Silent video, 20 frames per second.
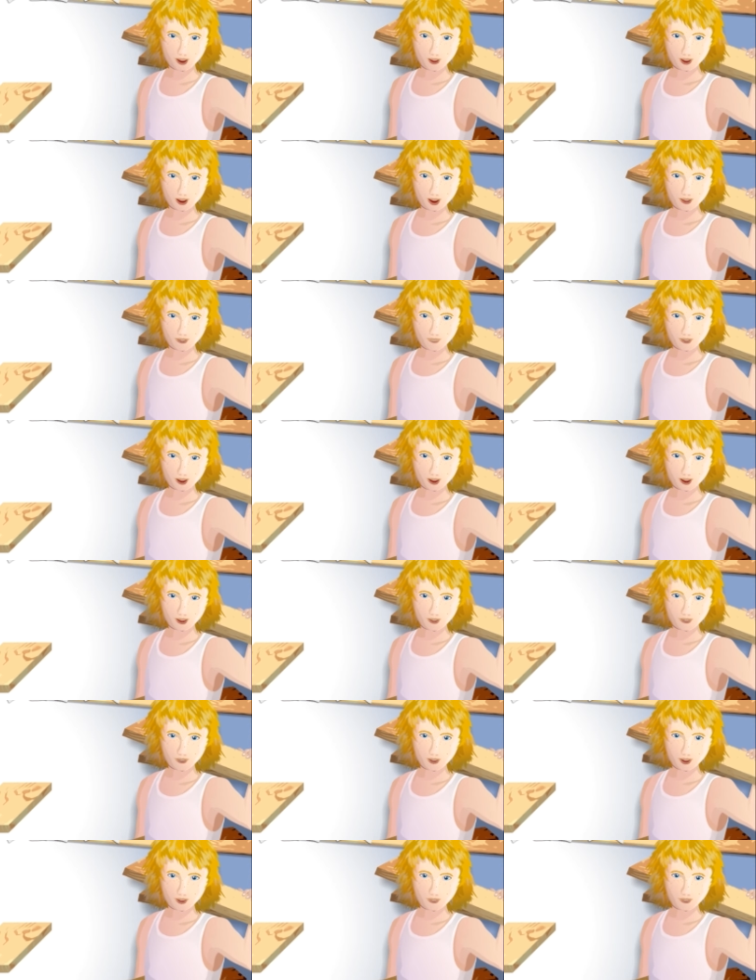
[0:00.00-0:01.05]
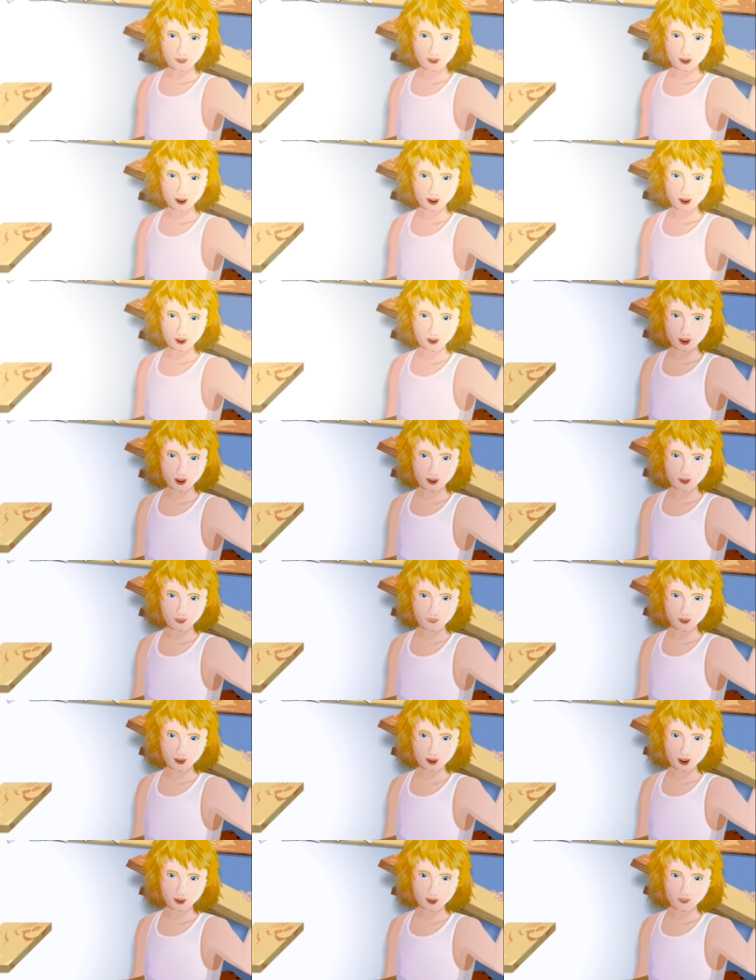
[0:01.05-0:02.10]
to produce 2 sleek
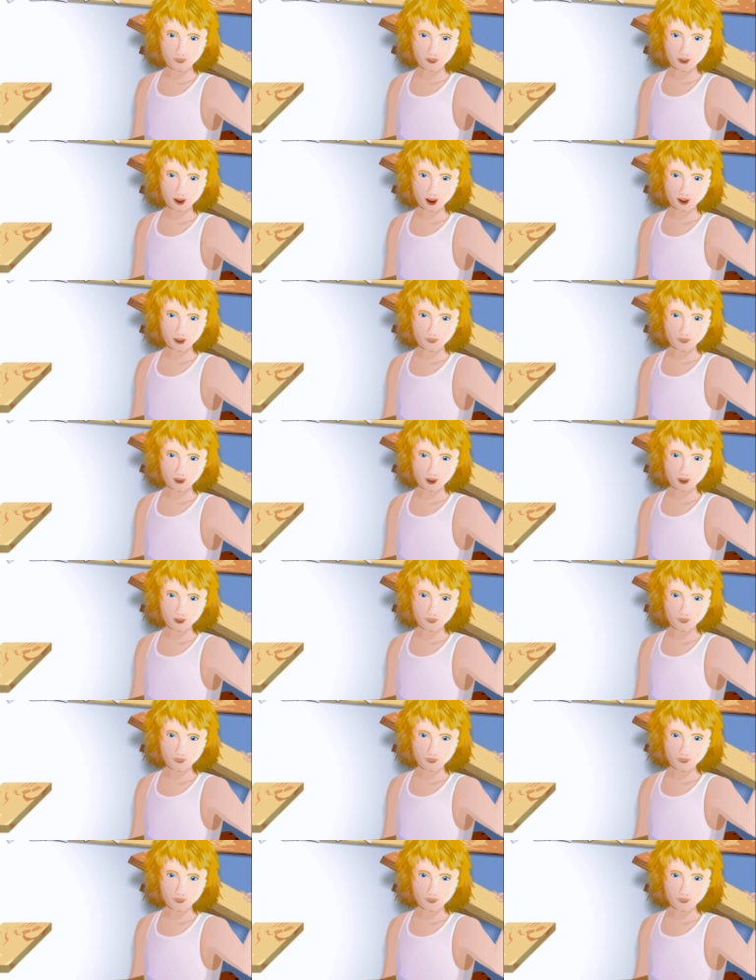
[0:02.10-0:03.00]
looking seat sides,